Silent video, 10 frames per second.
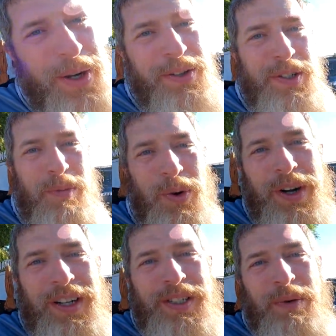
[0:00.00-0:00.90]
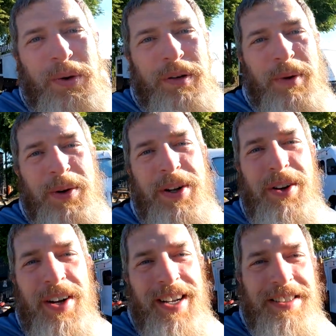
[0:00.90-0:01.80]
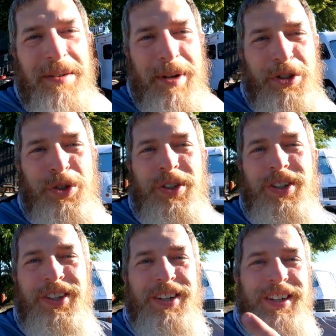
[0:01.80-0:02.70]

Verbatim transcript: here this morning at Spoken Moto, as I mentioned.